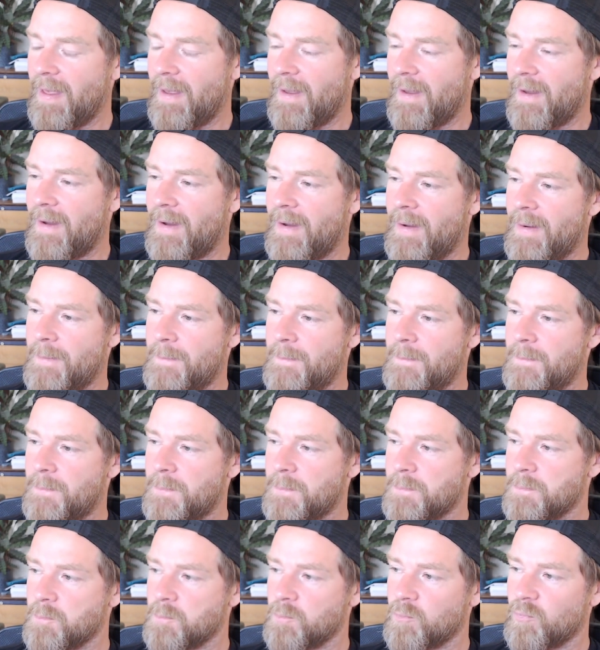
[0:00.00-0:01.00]

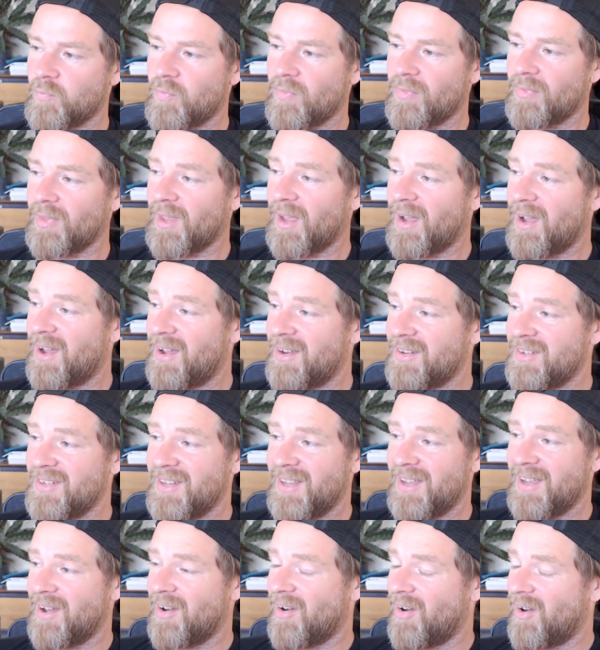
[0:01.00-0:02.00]
And
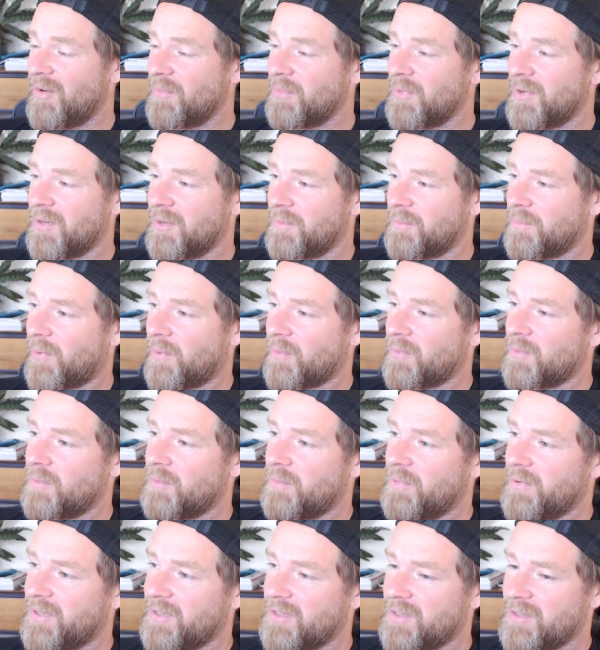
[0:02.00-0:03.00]
yeah, I'm going to
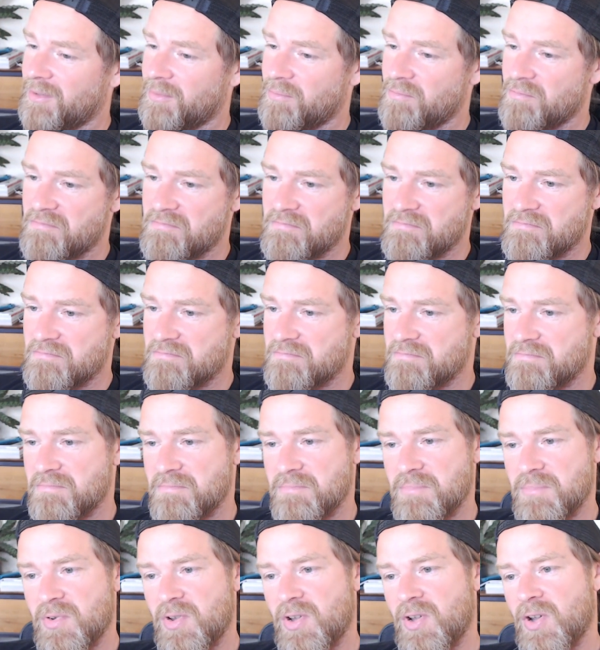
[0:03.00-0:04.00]
probably
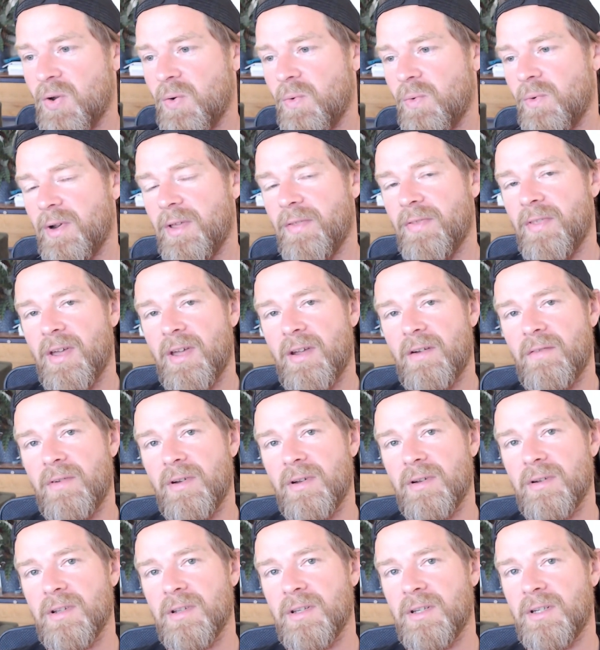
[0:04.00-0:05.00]
call it there,
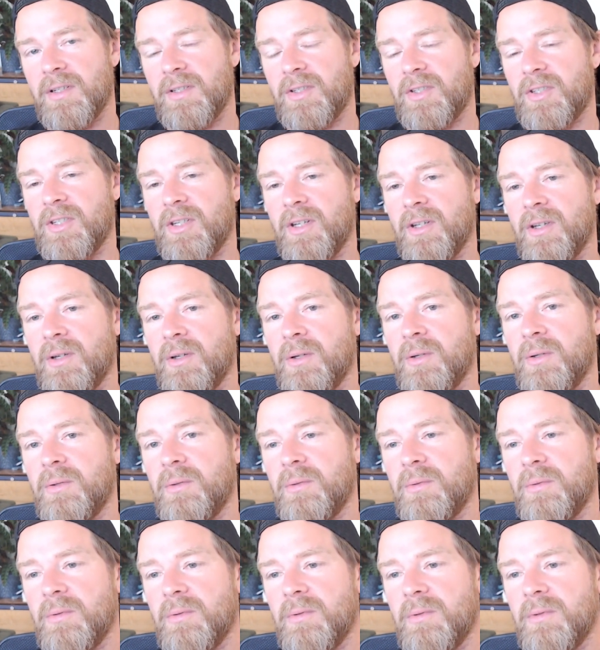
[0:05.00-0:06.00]
really. So,
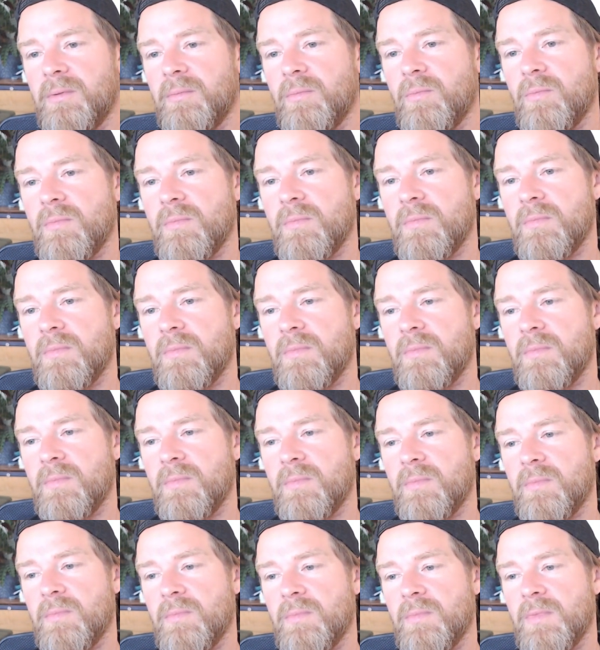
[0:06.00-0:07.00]

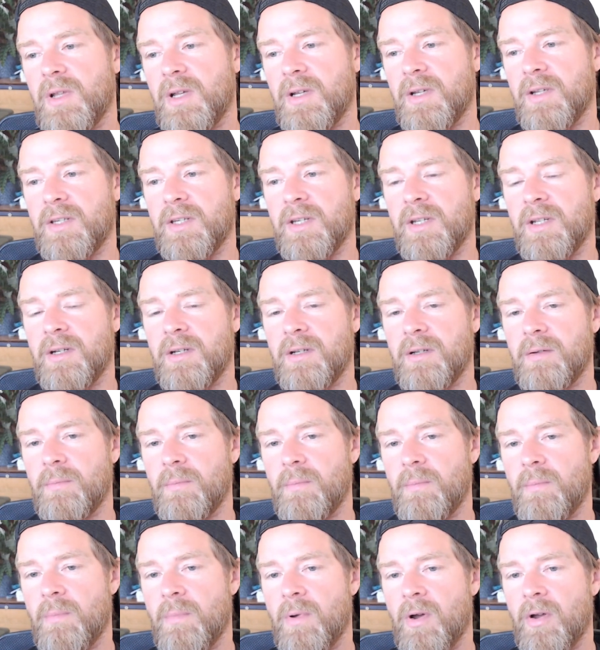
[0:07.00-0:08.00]
like I said,
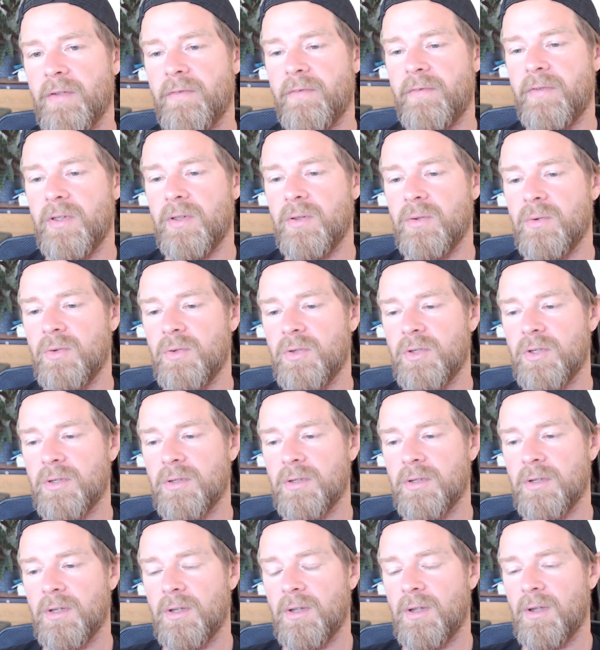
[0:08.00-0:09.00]
my views
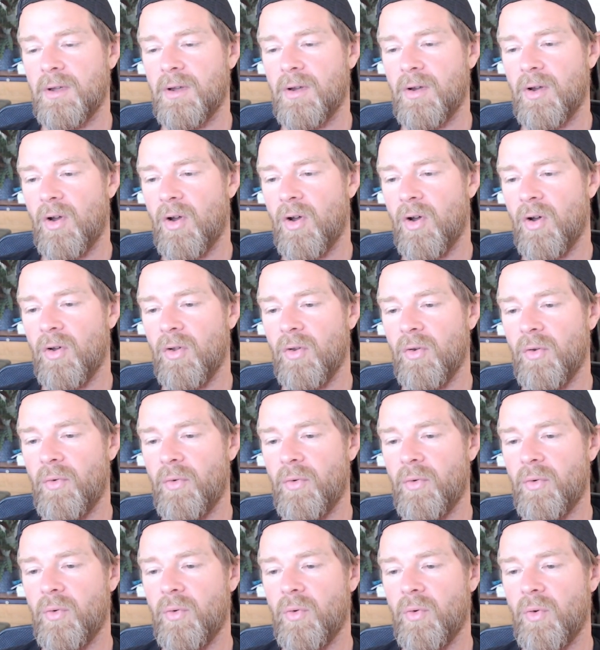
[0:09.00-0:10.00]

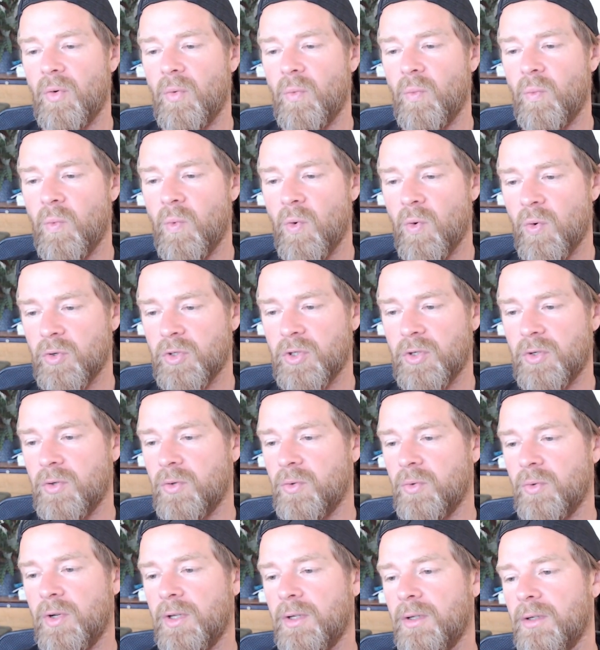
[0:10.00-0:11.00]
on water
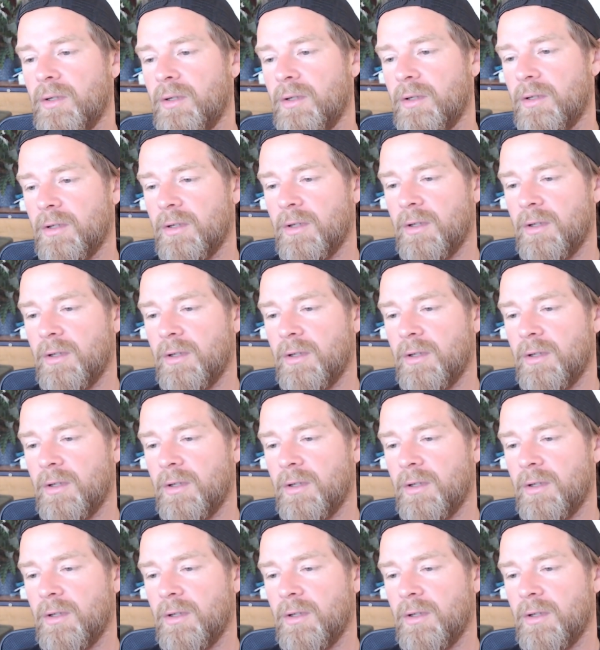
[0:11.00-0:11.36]
cooling